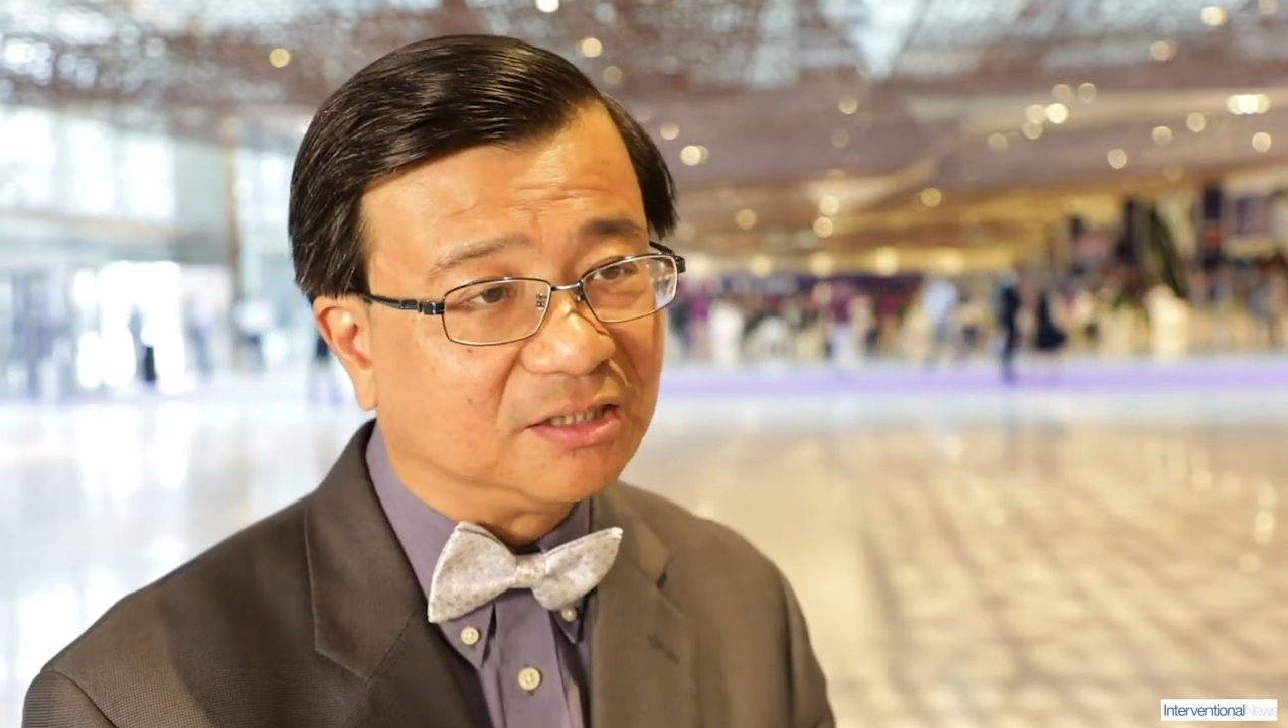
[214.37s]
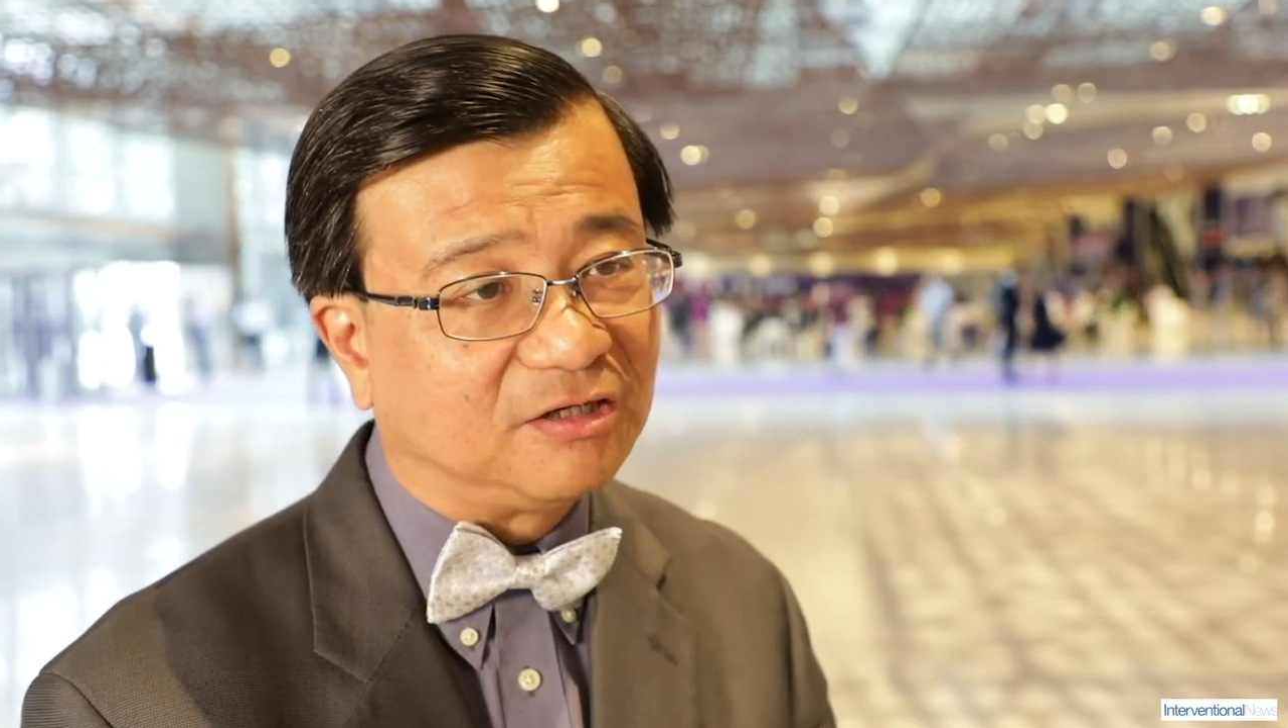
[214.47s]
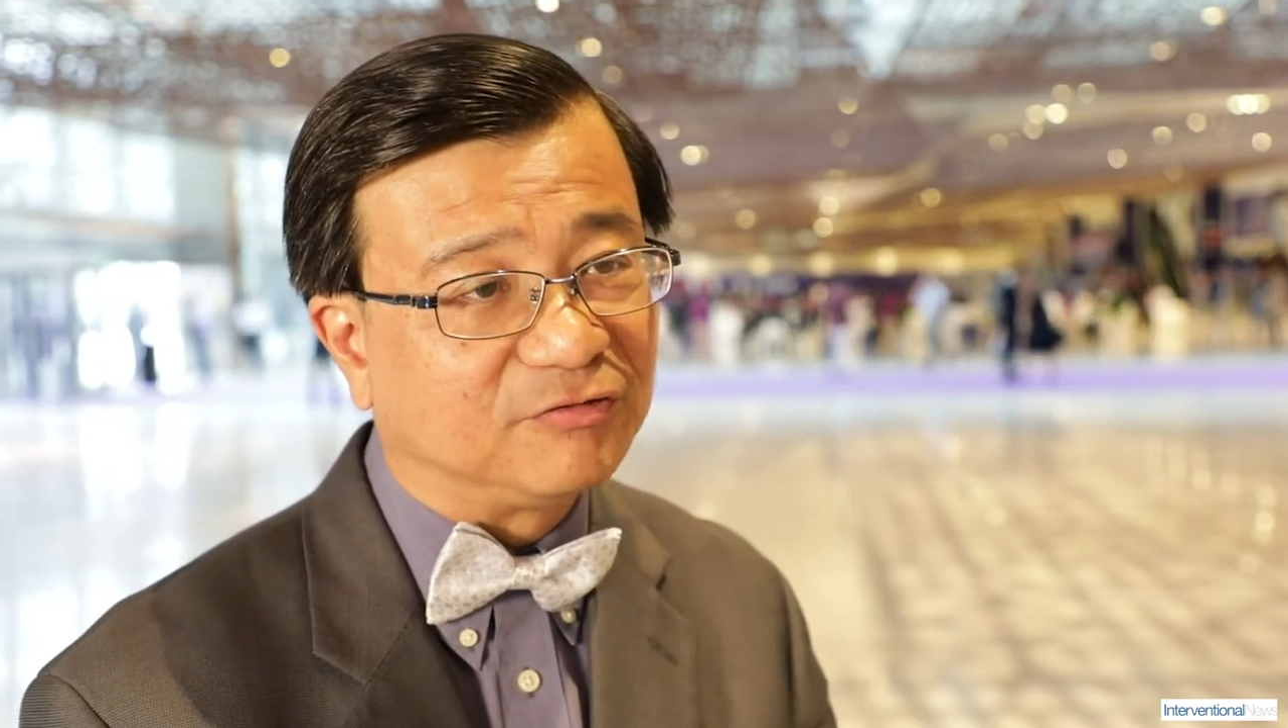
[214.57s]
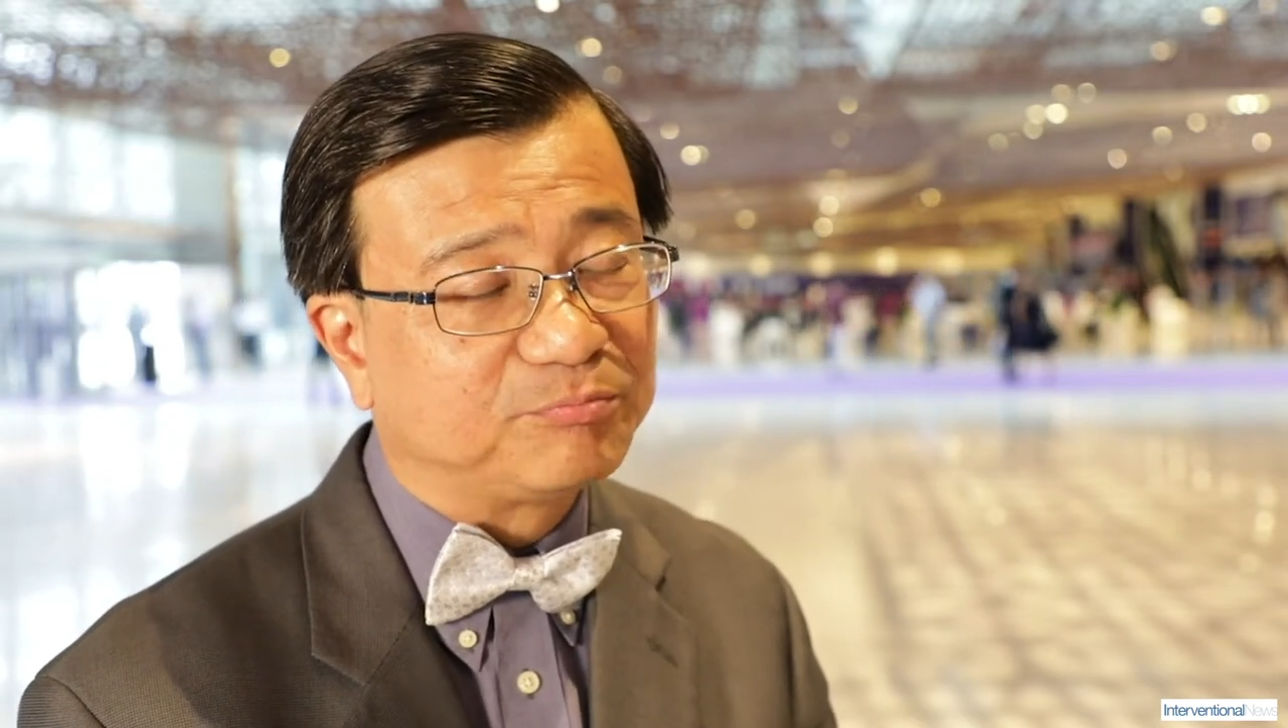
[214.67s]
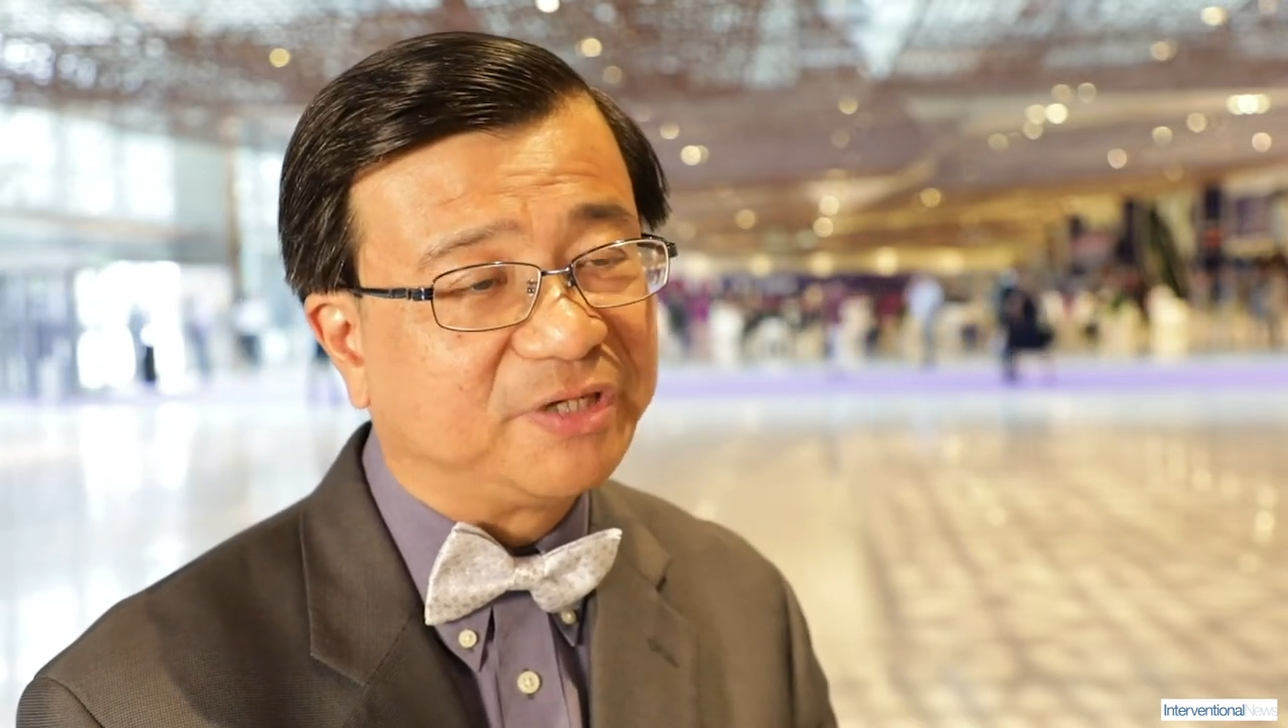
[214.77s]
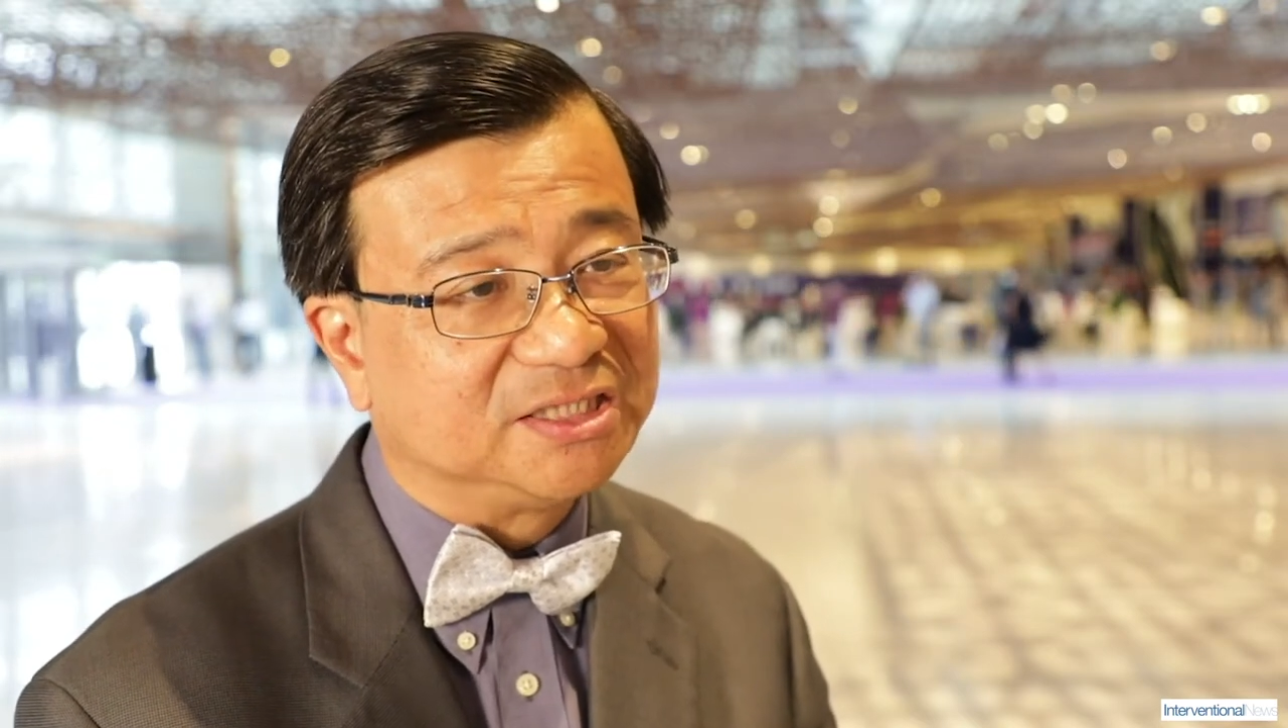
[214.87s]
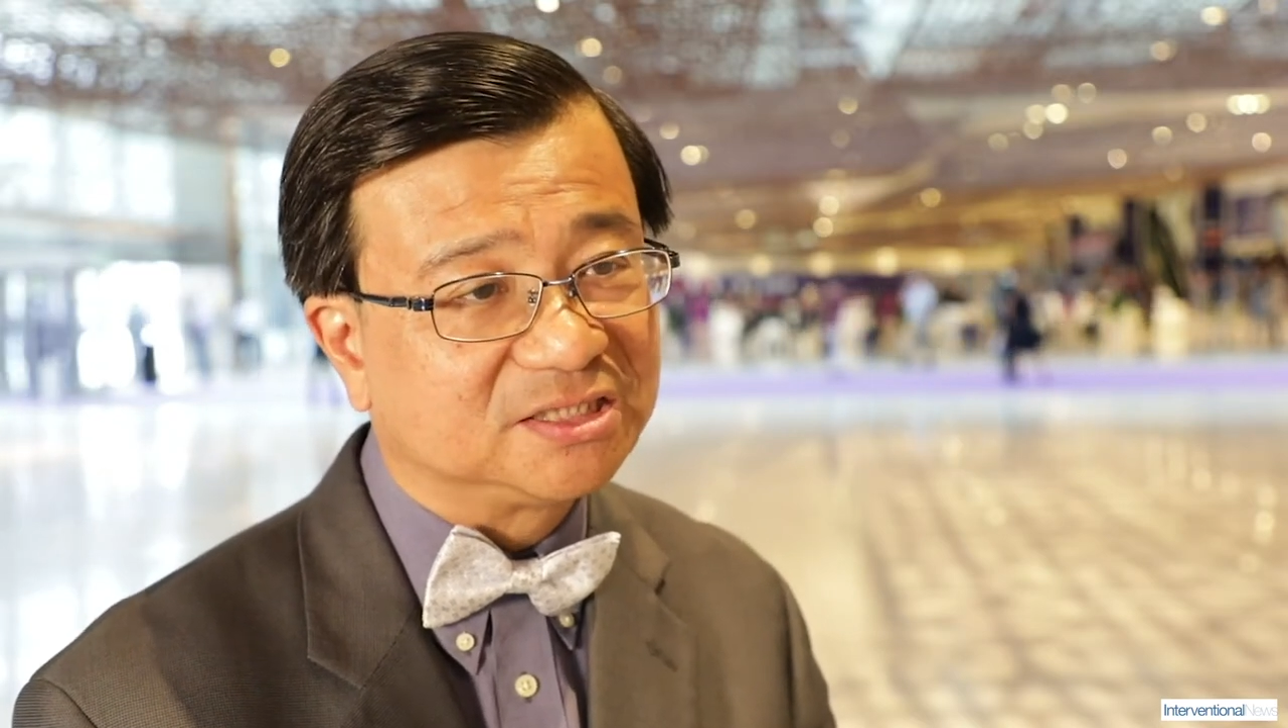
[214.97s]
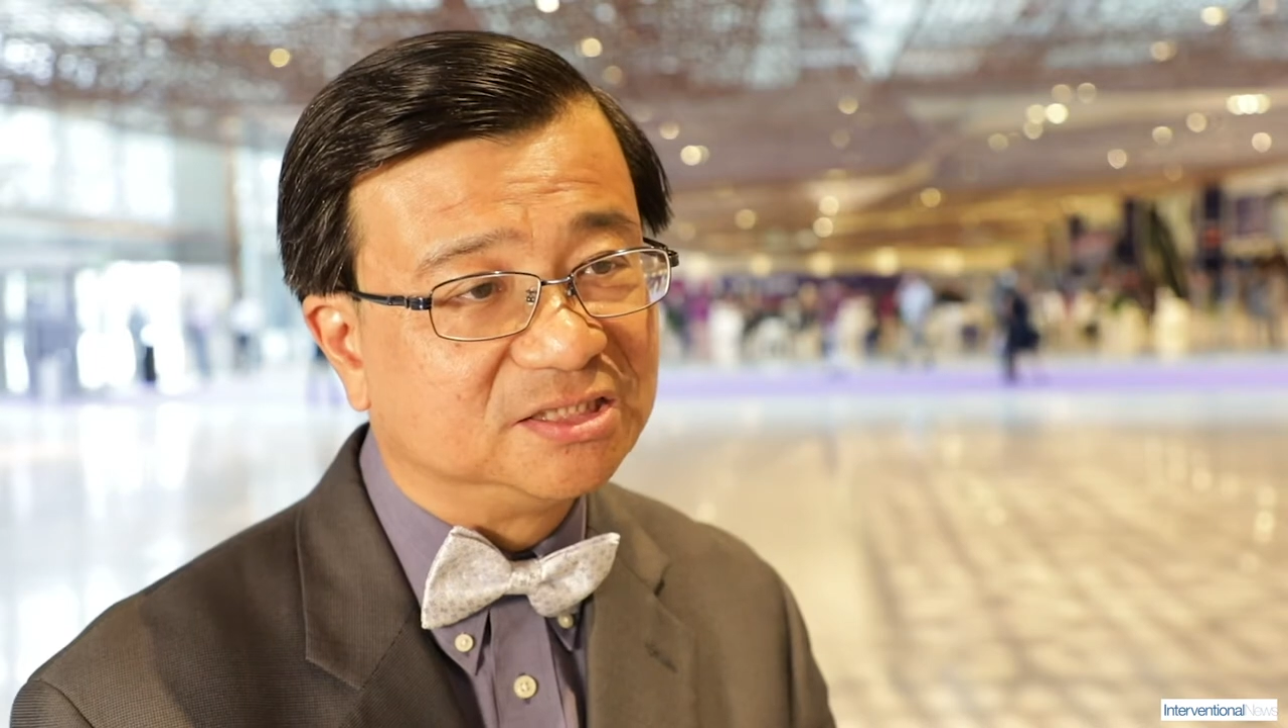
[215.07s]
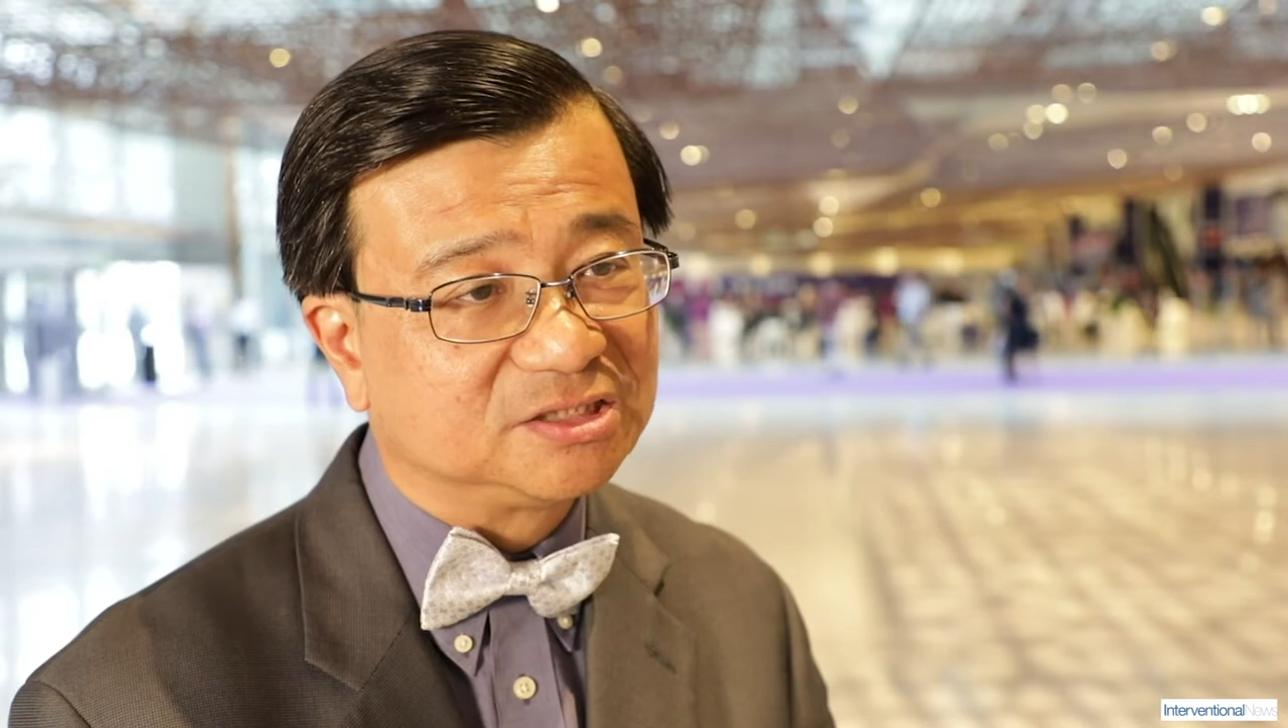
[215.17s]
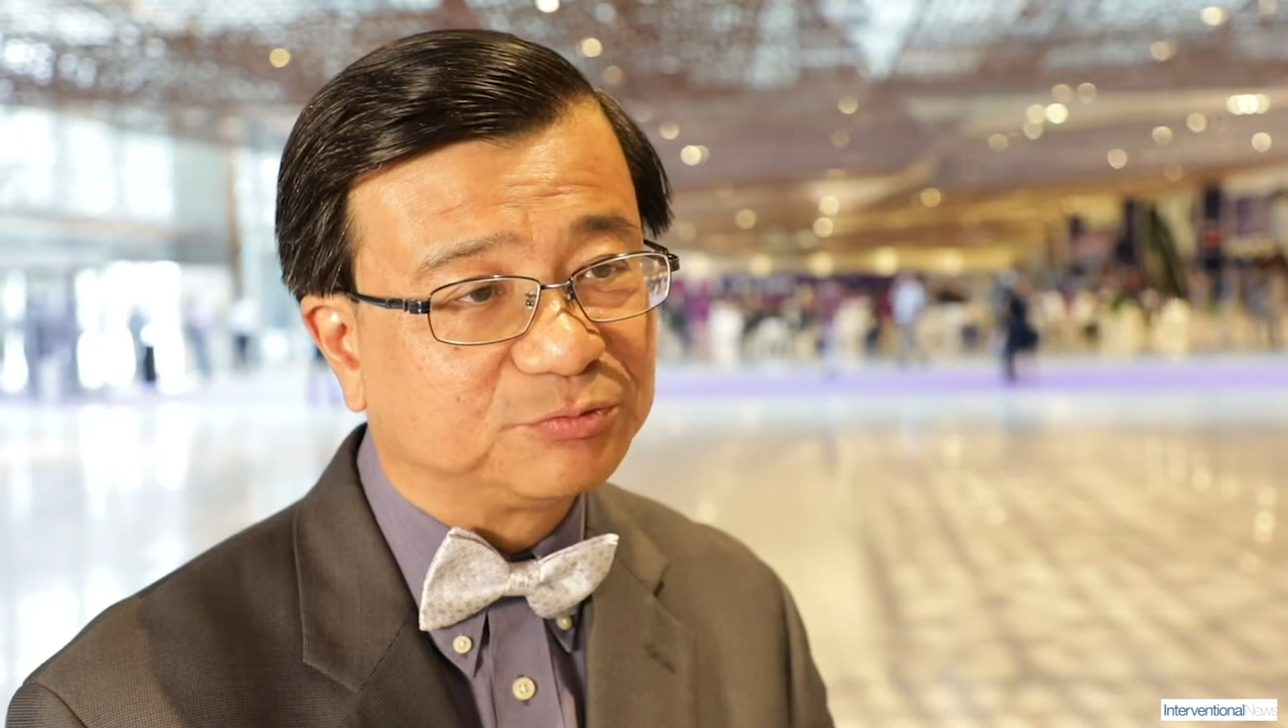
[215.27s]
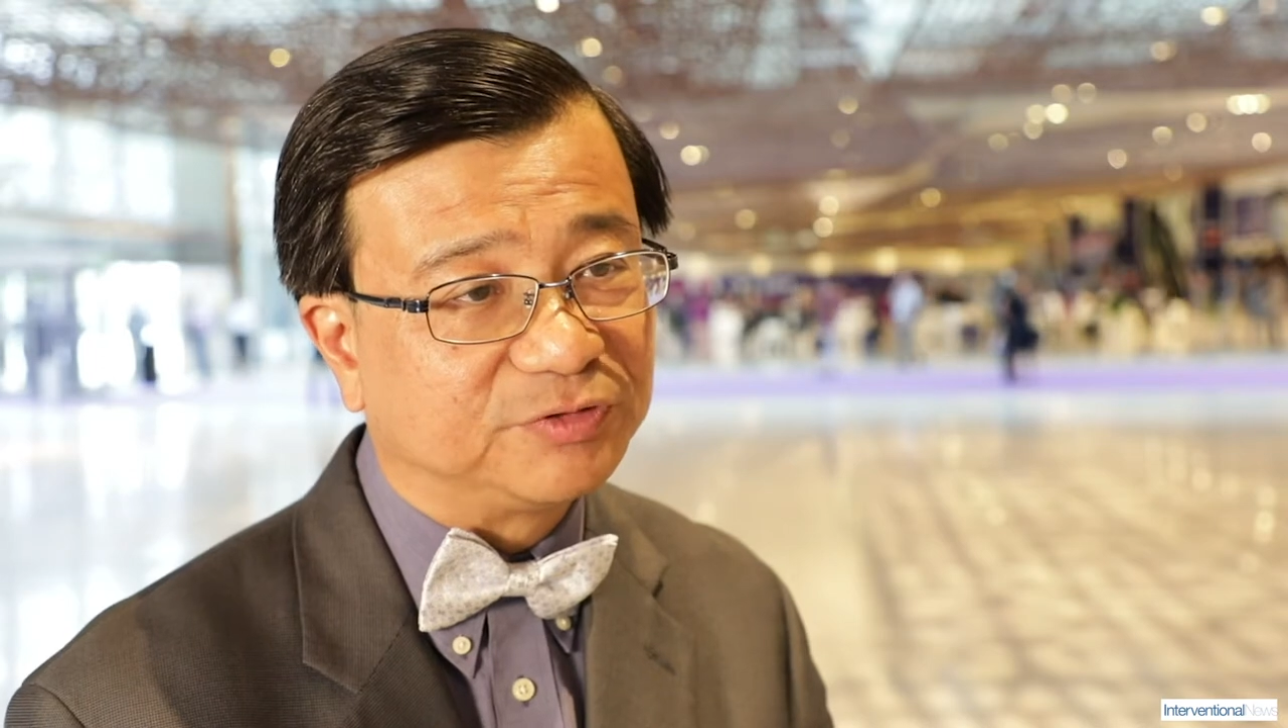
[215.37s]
of patients